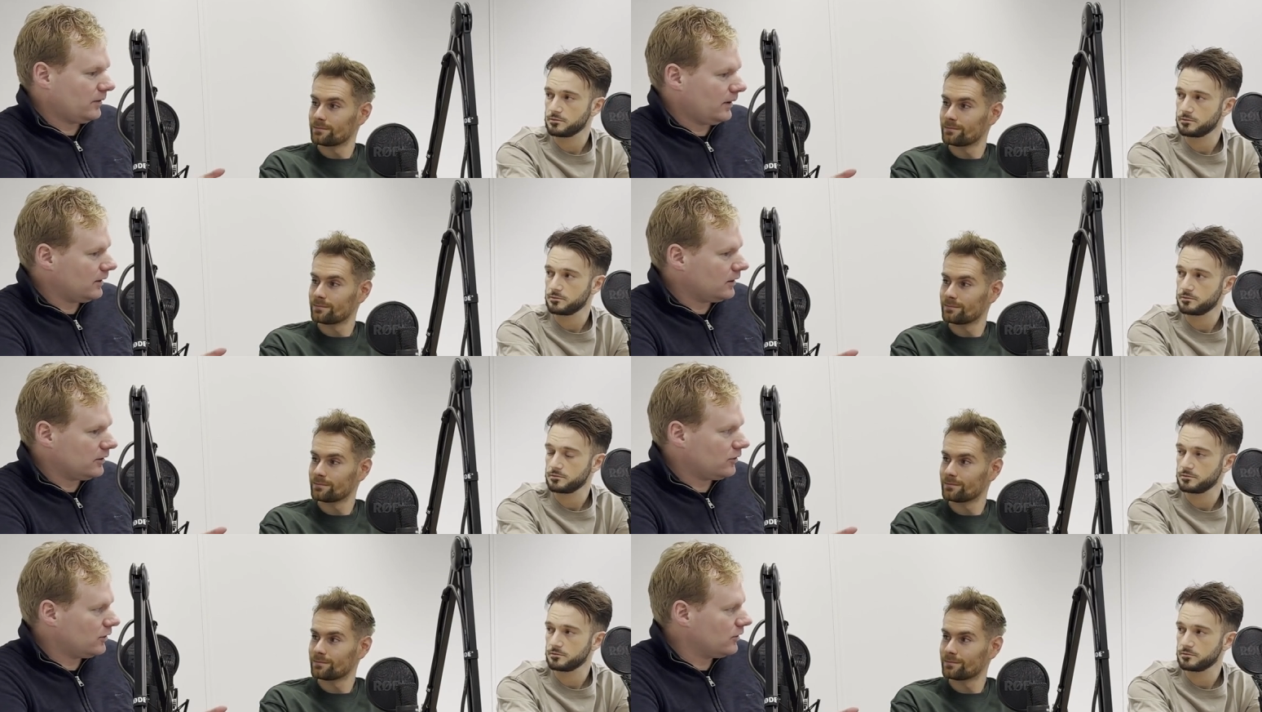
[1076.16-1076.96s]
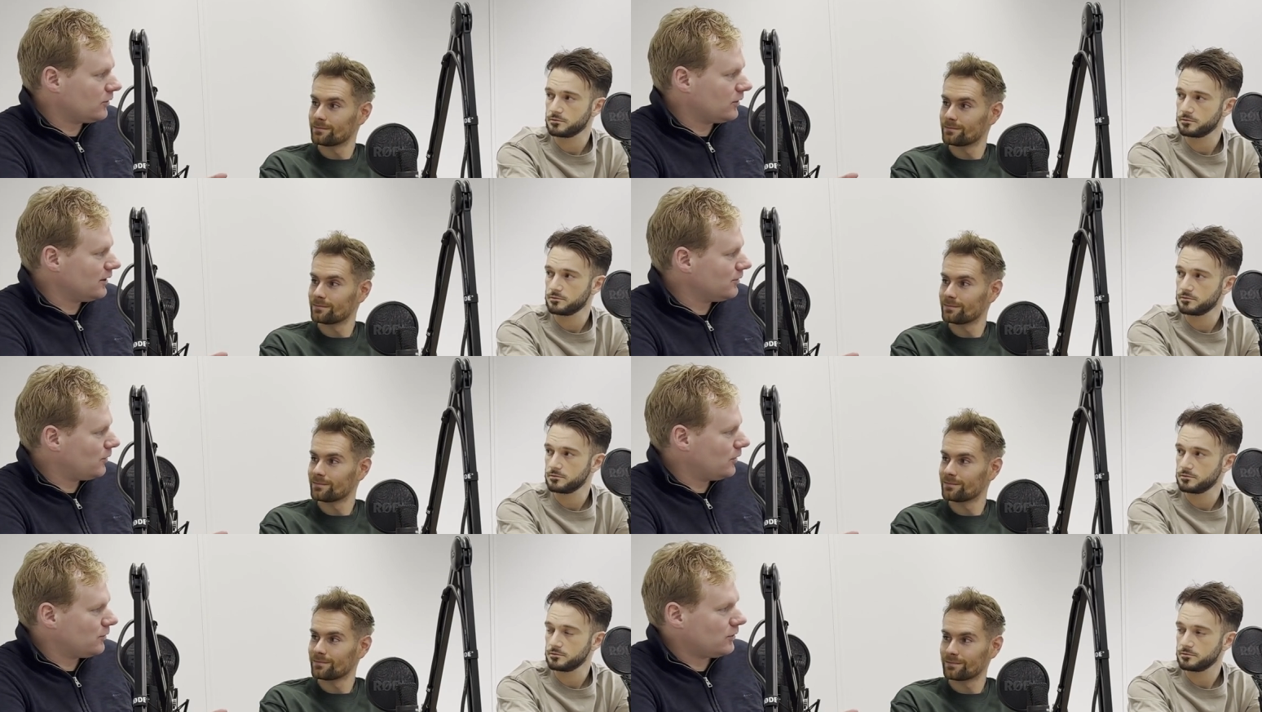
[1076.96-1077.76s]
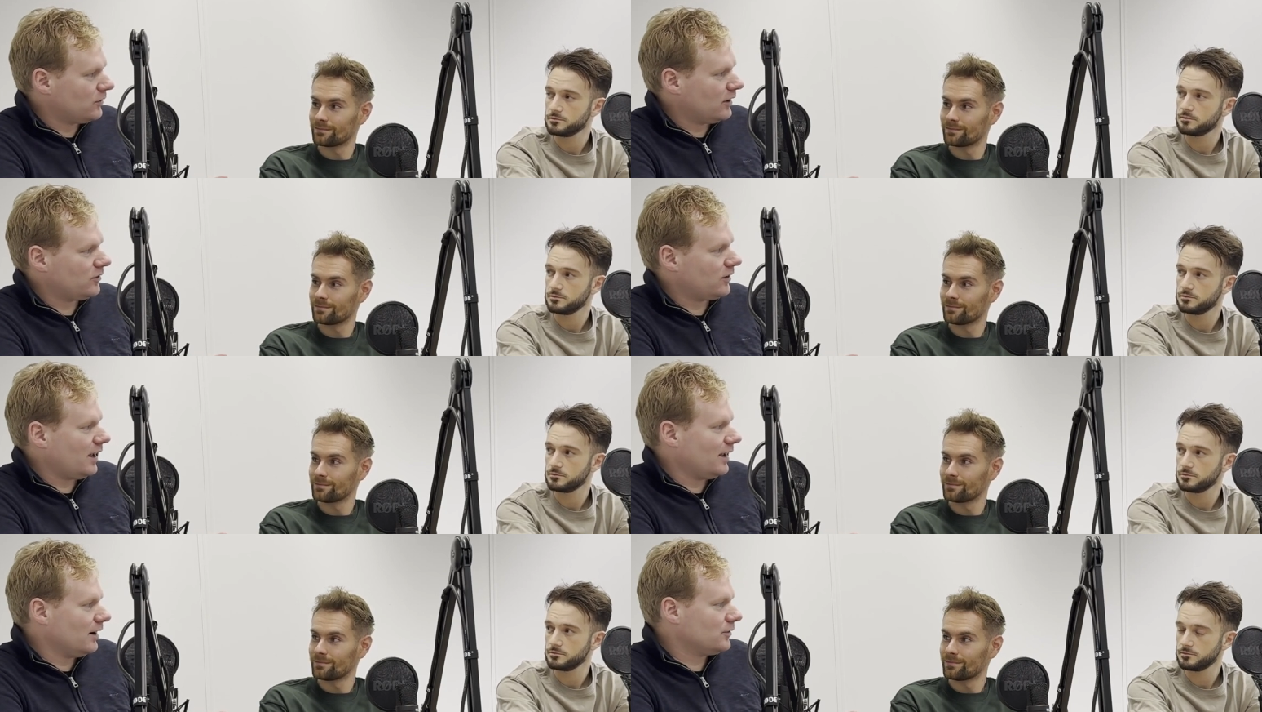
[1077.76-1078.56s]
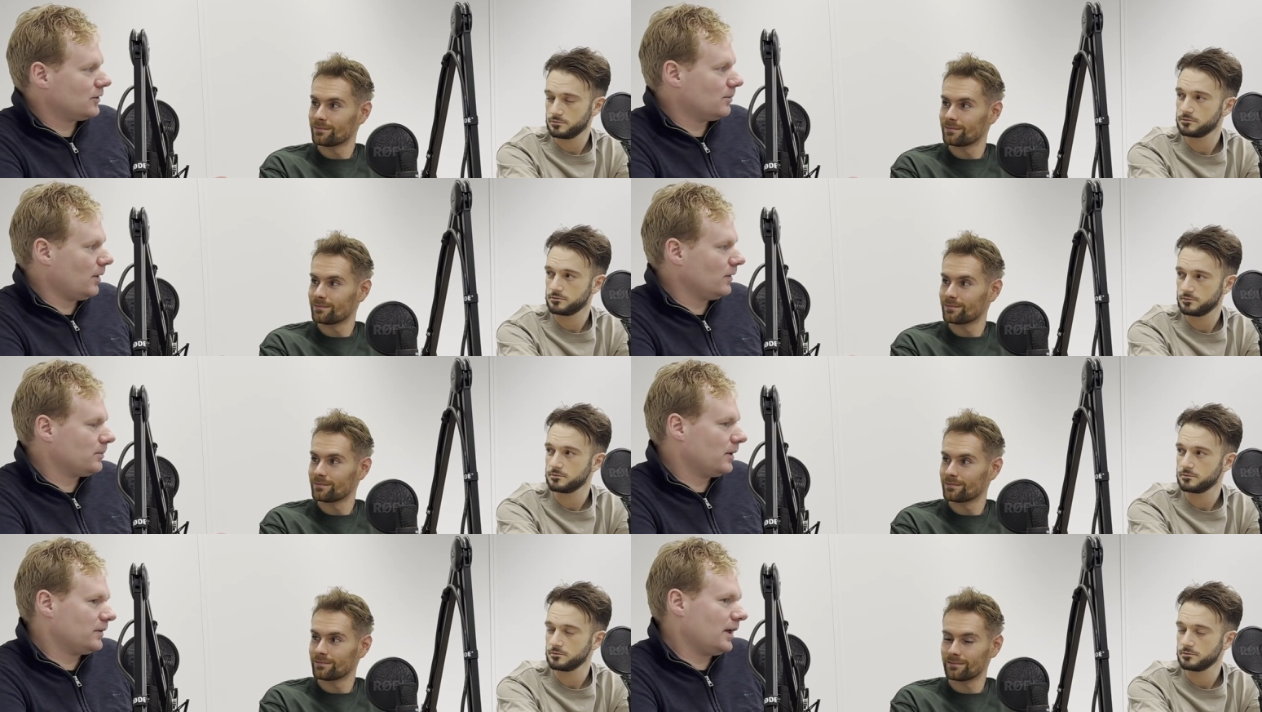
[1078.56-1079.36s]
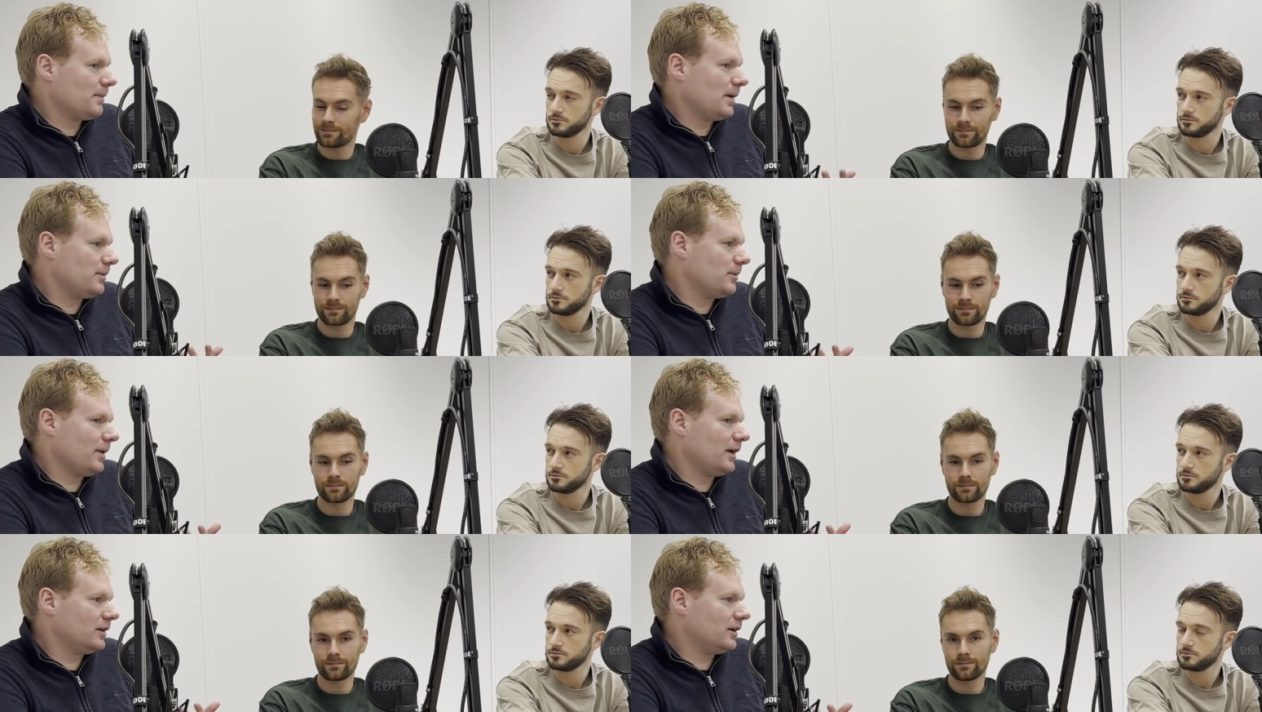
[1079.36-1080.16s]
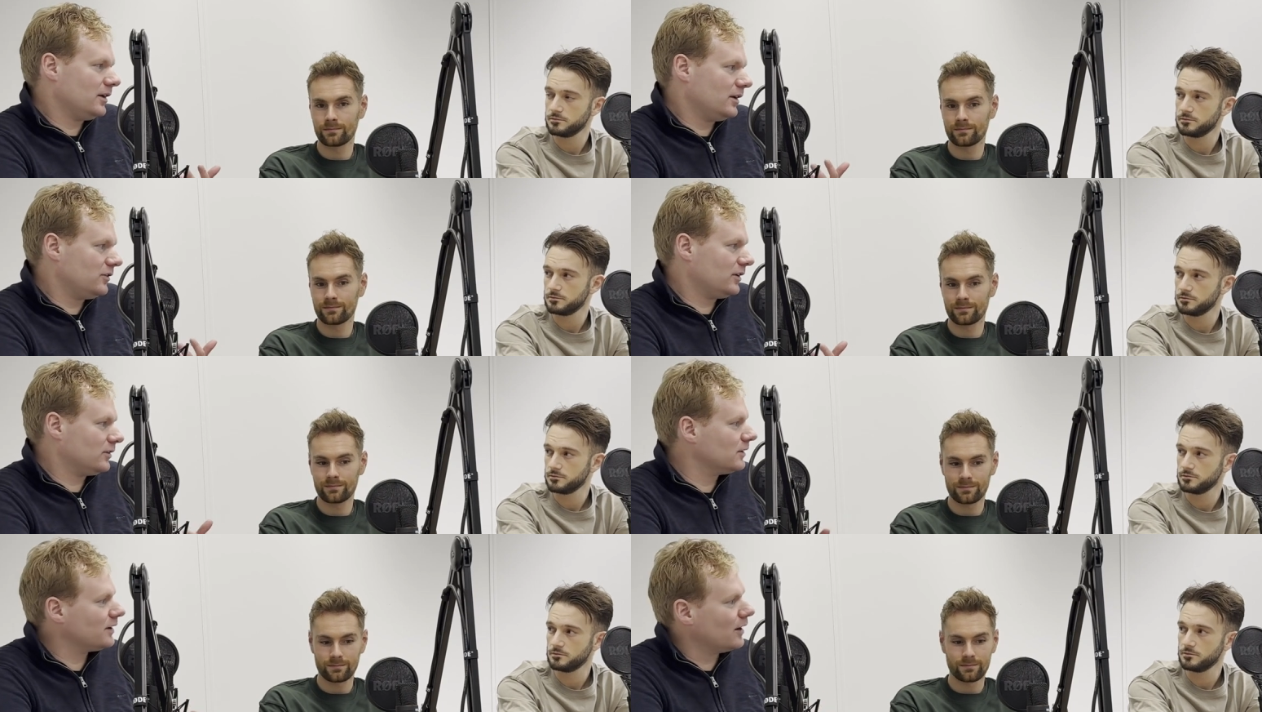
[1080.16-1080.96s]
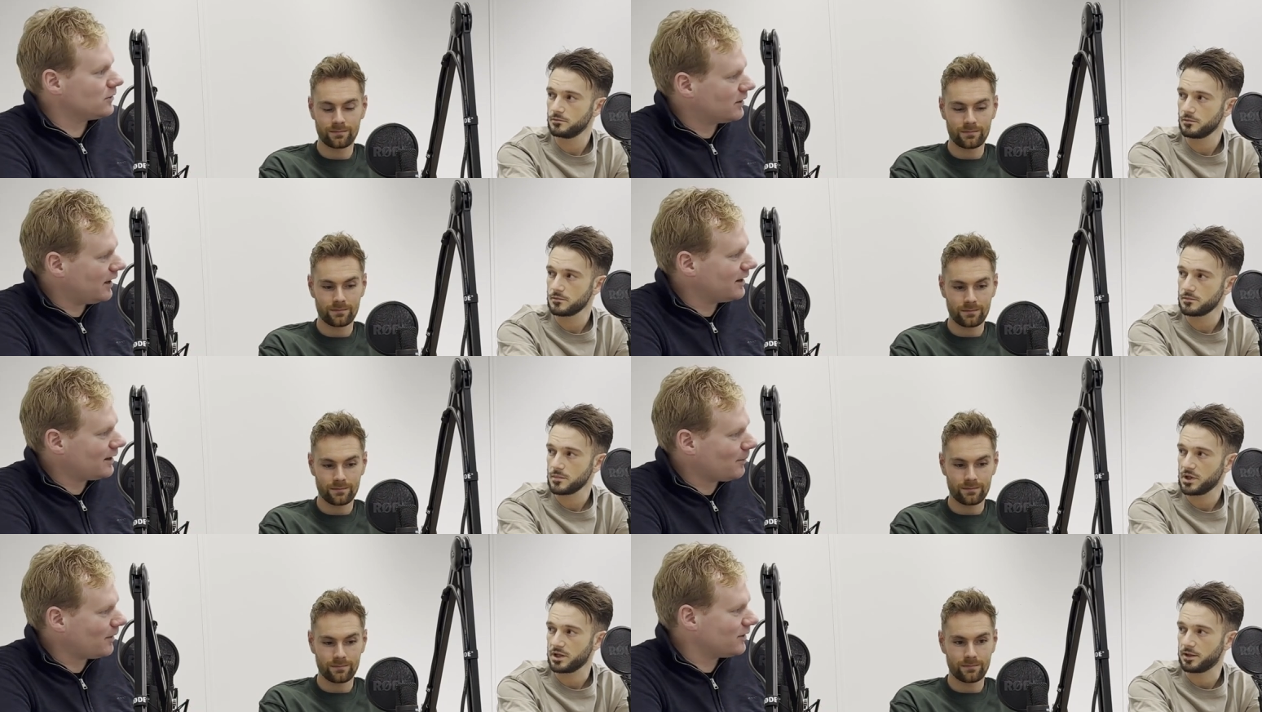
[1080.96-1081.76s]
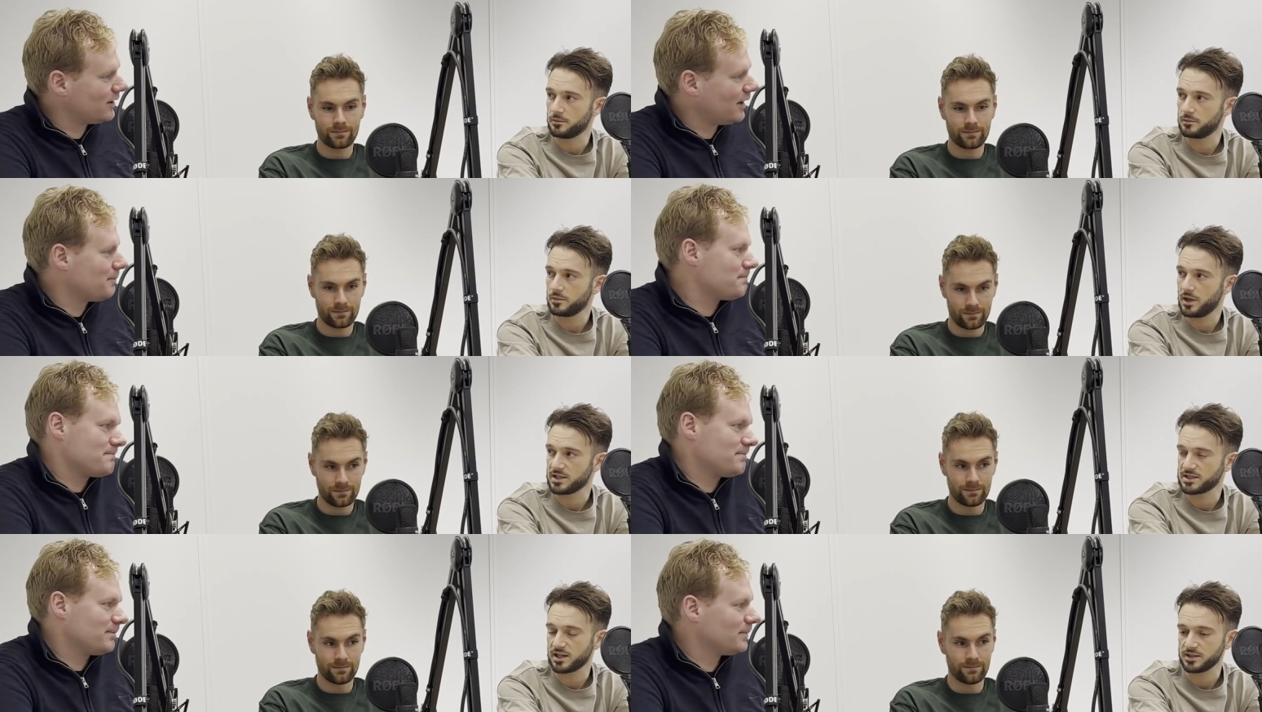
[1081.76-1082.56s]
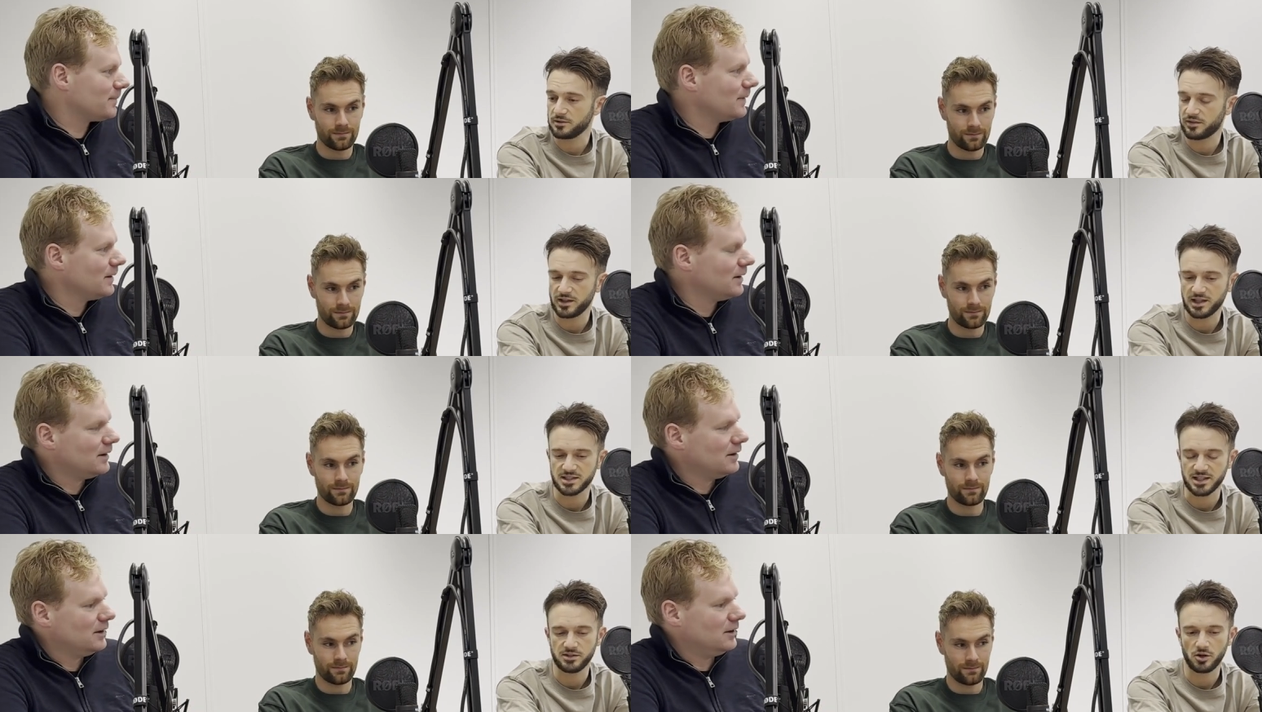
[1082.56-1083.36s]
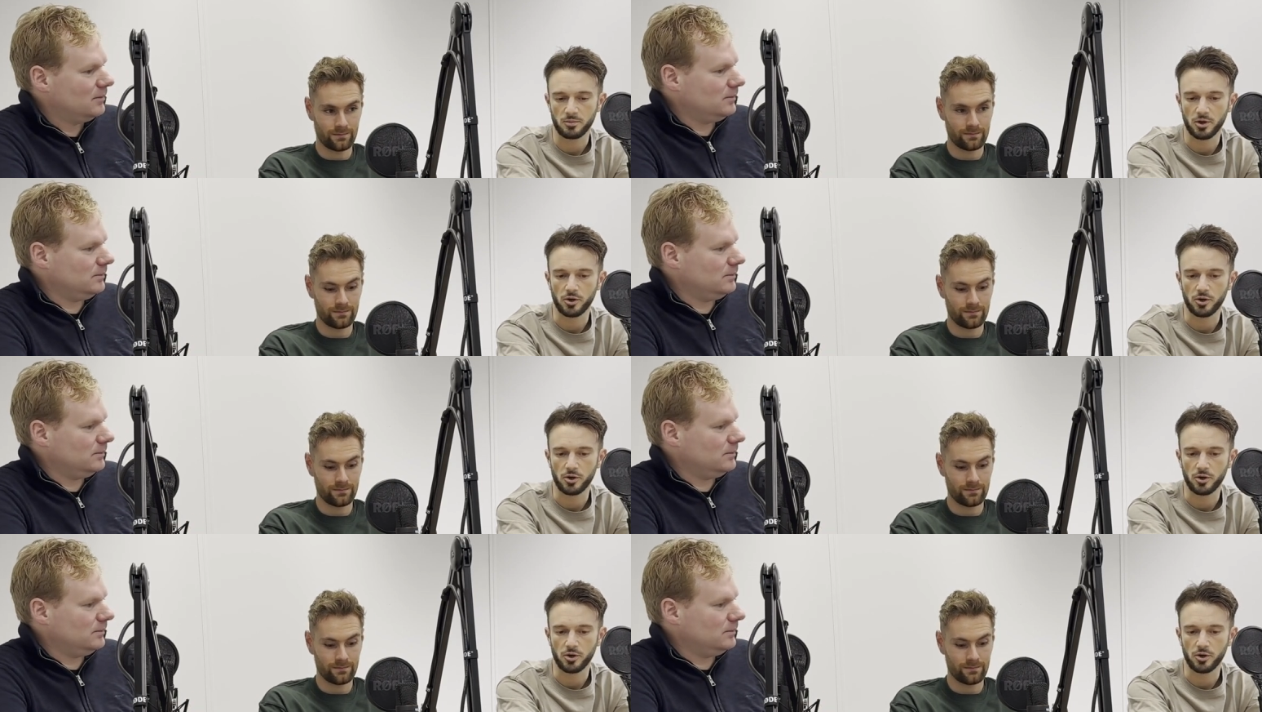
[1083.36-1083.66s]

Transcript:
Speaker 1: credit card charge or an invoice for 6k after a month but yeah maybe they make uh, 600000k that month yeah, yeah
Speaker 2: exactly i think as an ecom